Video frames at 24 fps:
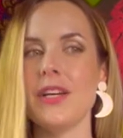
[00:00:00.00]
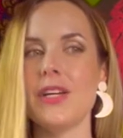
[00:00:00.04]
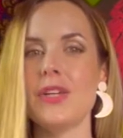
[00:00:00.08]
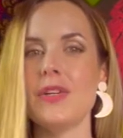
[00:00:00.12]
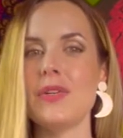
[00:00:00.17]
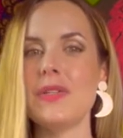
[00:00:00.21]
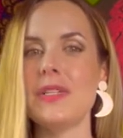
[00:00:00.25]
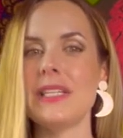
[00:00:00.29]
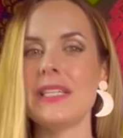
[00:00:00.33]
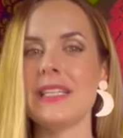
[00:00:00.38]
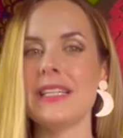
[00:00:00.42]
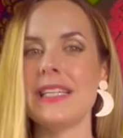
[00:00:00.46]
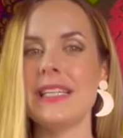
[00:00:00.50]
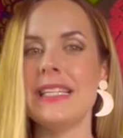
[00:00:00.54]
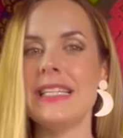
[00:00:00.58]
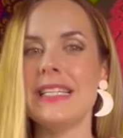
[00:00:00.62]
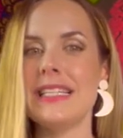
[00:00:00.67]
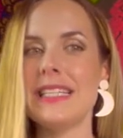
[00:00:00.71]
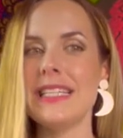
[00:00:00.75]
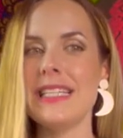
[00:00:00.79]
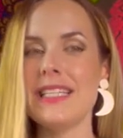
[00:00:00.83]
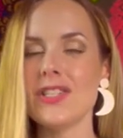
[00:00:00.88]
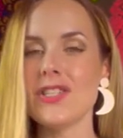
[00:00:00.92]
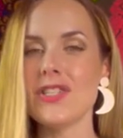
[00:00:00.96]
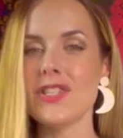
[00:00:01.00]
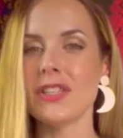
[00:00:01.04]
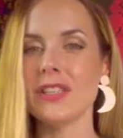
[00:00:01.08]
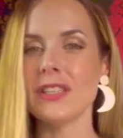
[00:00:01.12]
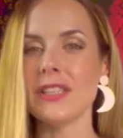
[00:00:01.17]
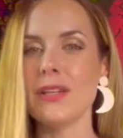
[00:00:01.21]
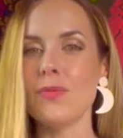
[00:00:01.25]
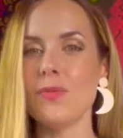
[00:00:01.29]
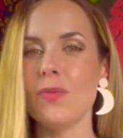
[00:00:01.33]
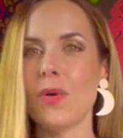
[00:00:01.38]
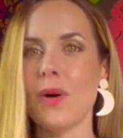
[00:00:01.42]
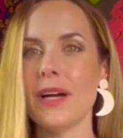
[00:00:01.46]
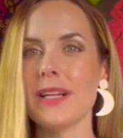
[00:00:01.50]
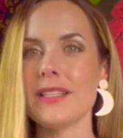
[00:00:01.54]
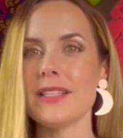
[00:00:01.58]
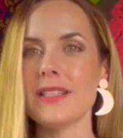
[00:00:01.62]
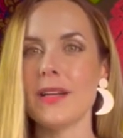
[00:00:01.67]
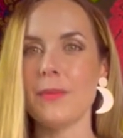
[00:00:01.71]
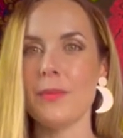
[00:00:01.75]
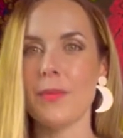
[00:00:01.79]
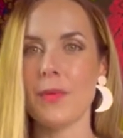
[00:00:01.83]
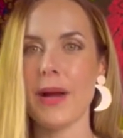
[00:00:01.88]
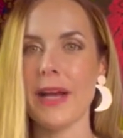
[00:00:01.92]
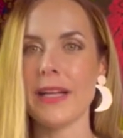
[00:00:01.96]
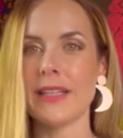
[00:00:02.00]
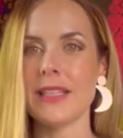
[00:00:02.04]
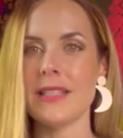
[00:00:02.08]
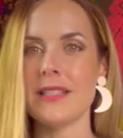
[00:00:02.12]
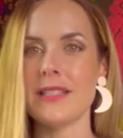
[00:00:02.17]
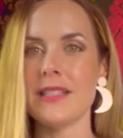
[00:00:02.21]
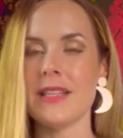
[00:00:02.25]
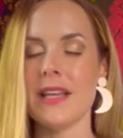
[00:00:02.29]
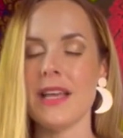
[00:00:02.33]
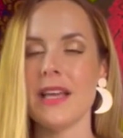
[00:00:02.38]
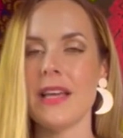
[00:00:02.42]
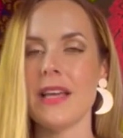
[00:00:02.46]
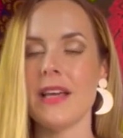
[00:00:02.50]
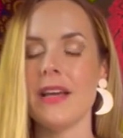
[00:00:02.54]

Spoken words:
you didn't intentionally want a pregnancy